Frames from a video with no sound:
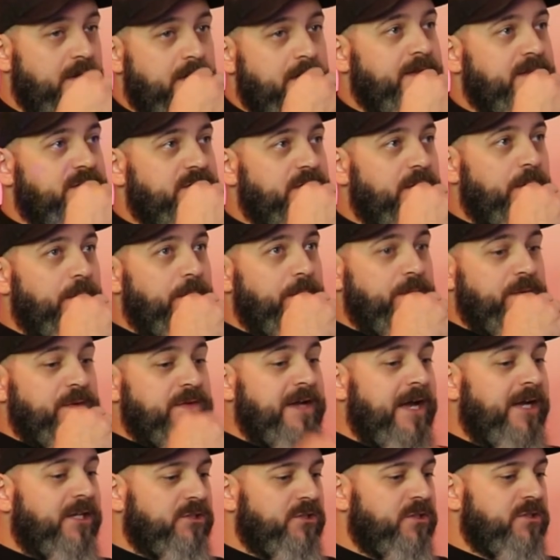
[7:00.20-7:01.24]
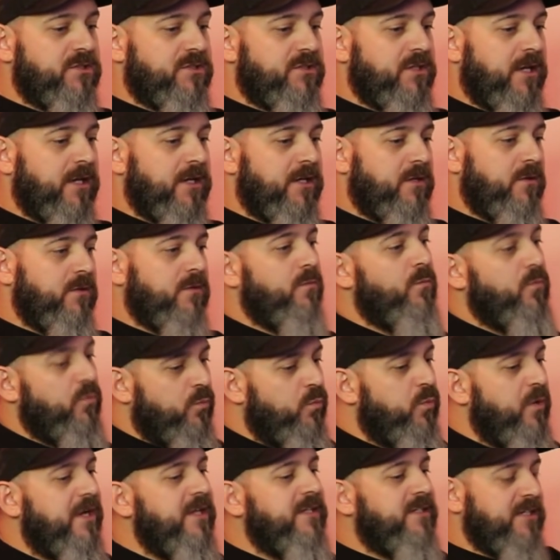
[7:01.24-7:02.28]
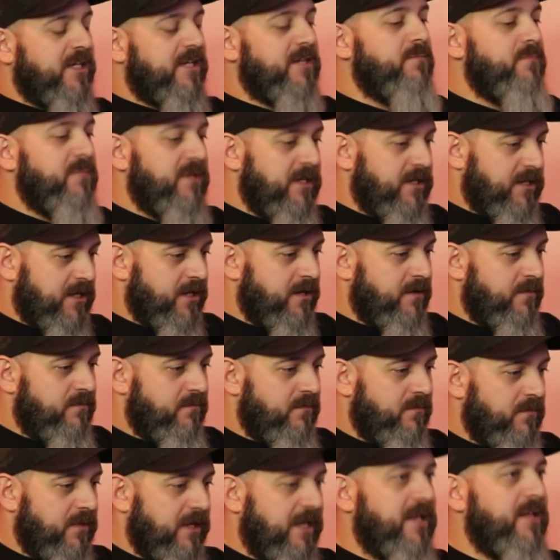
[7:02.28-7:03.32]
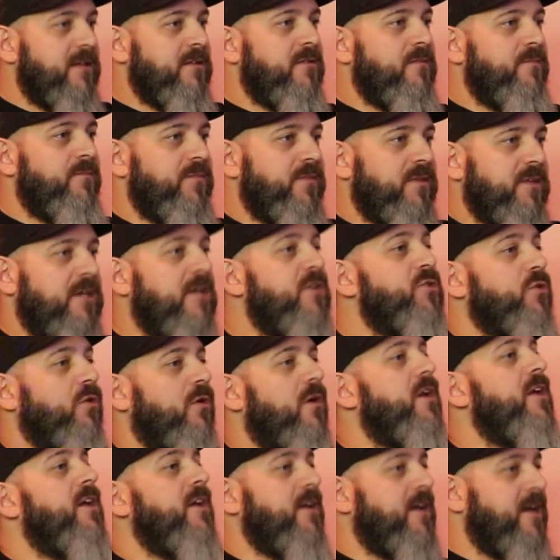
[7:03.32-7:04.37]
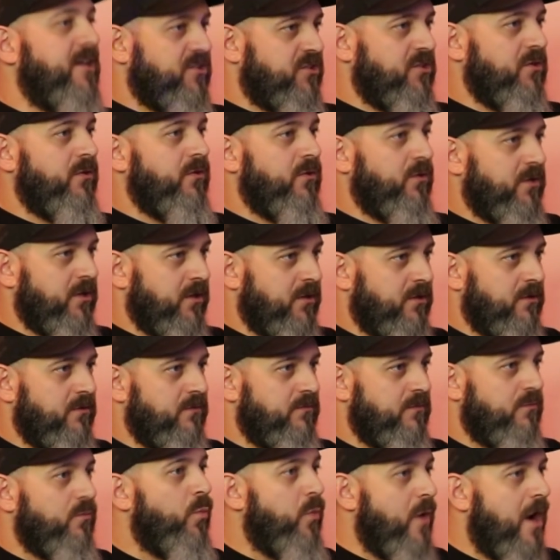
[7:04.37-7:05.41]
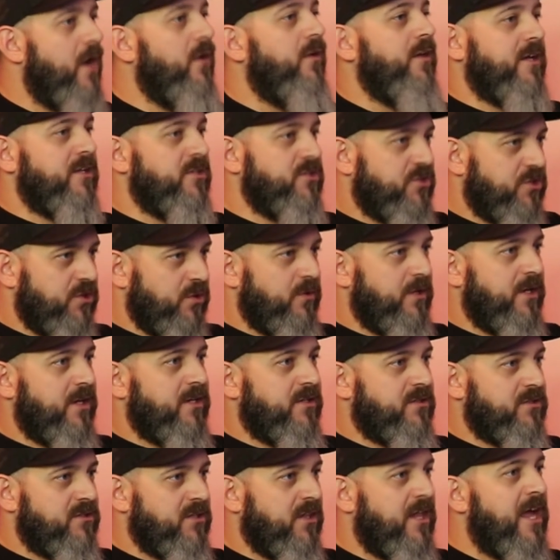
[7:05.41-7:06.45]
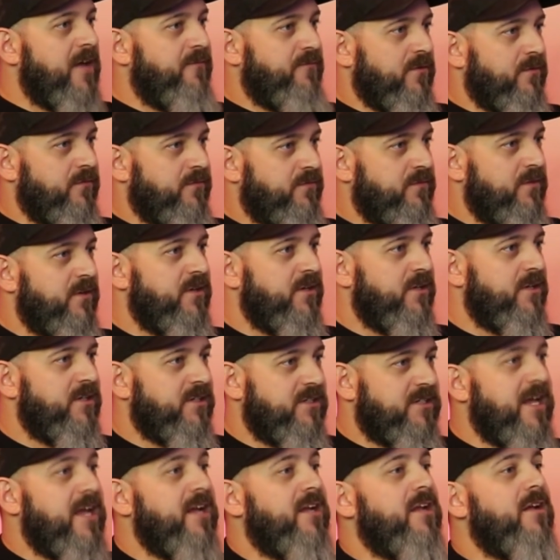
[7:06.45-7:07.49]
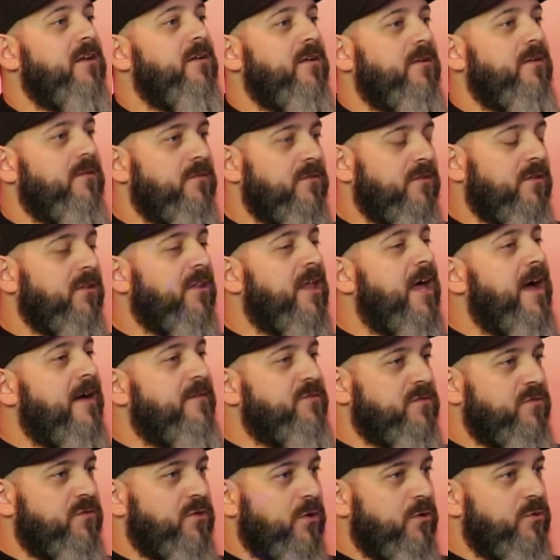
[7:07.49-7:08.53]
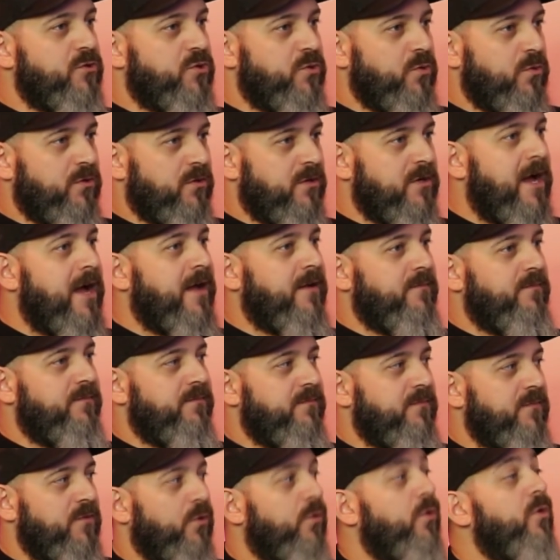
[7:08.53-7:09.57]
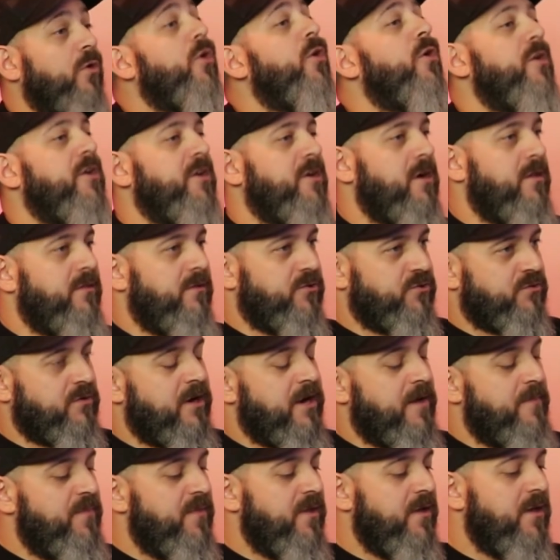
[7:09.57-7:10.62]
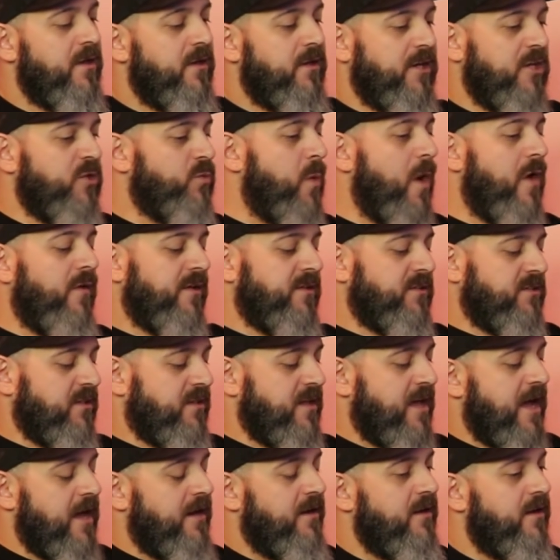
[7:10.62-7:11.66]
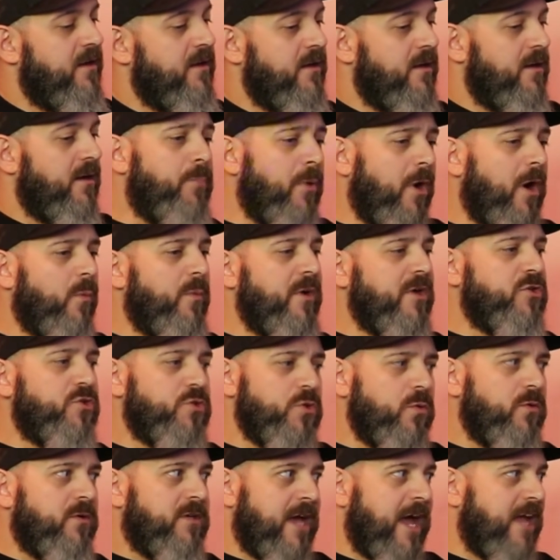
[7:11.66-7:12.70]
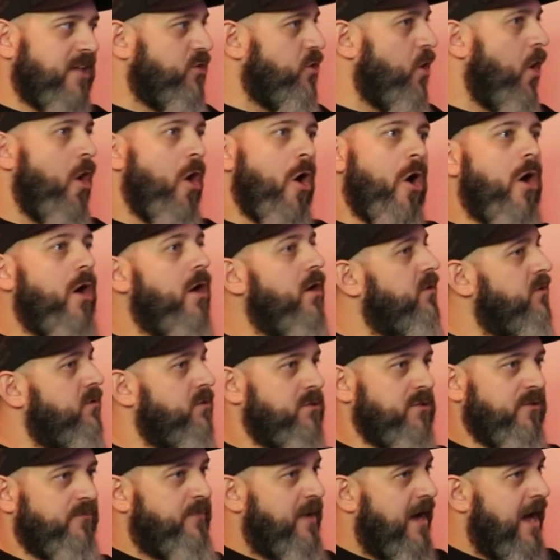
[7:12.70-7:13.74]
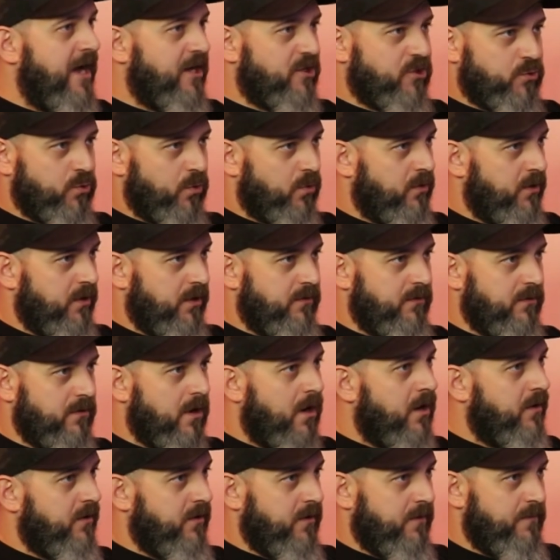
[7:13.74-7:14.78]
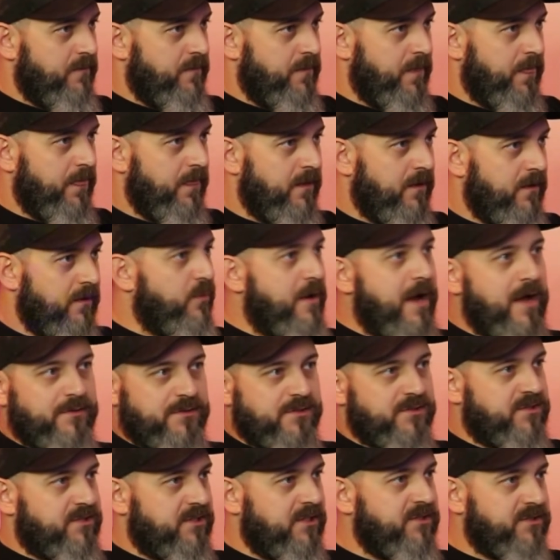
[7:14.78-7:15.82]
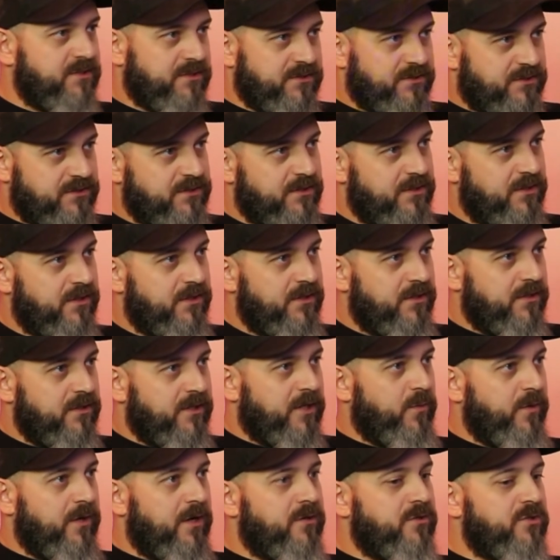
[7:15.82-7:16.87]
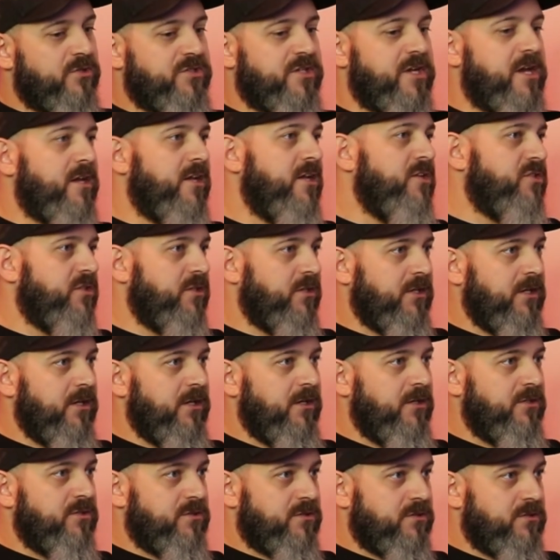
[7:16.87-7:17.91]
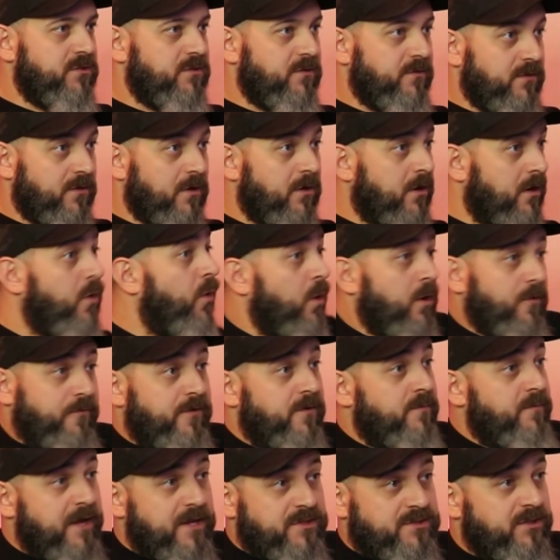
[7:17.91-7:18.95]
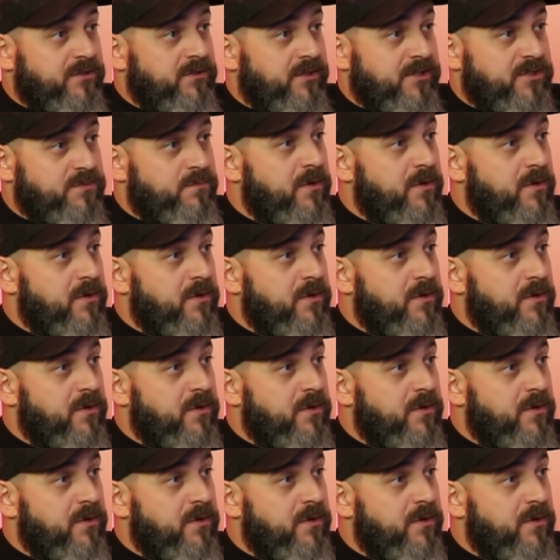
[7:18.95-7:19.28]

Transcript: And so Dexter's we did meet him he's already a serial killer, well into his life of taking the lives of those who were not, or hurting others, right? He's well into that. But we do get tons of backstory on him throughout the seasons. Like, we understand he's orphan, basically.